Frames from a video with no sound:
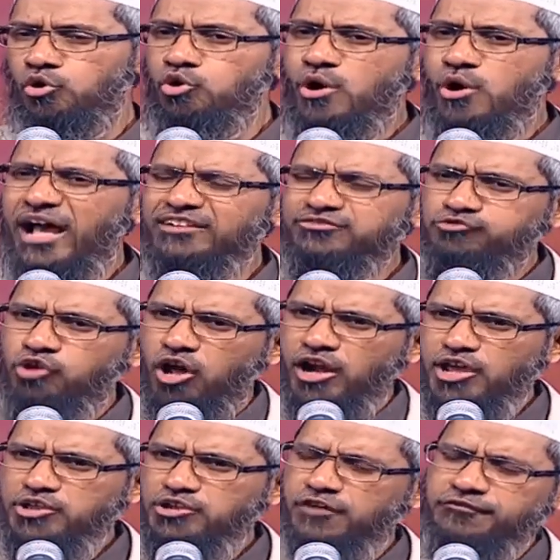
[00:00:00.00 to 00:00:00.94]
who has
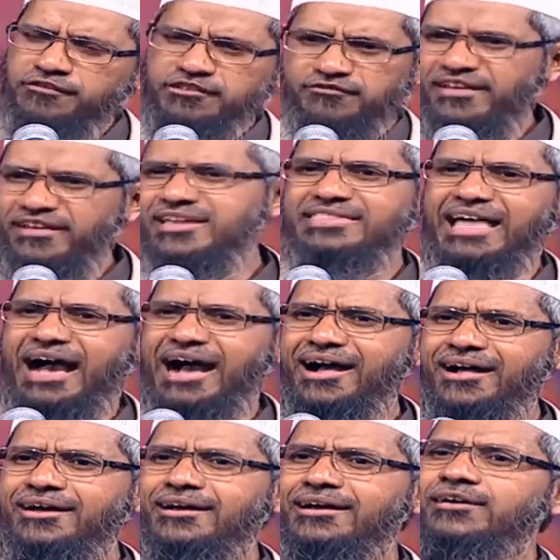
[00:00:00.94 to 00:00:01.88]
knowledge of his
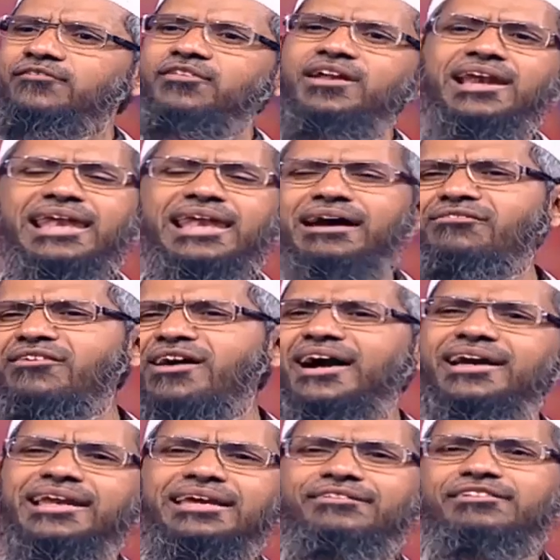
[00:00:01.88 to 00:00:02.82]
Veda will never
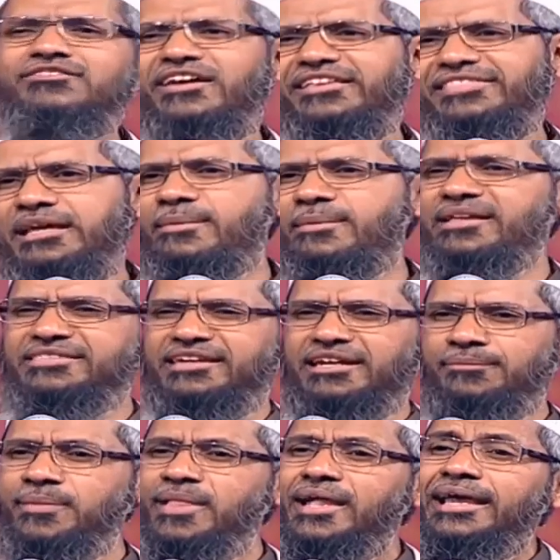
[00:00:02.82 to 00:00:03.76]
agree with Vande
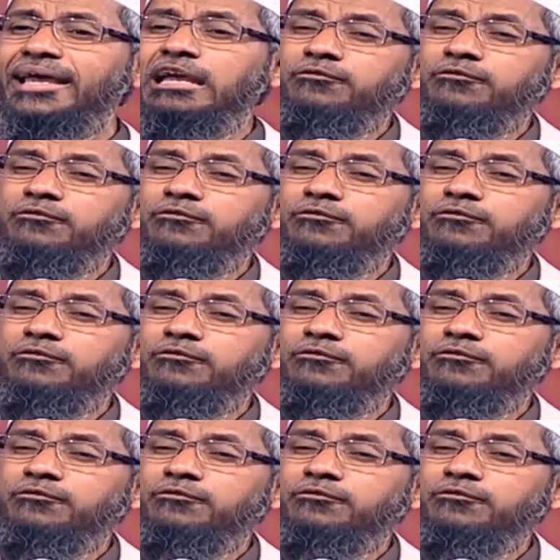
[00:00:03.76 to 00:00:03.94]
Mataram.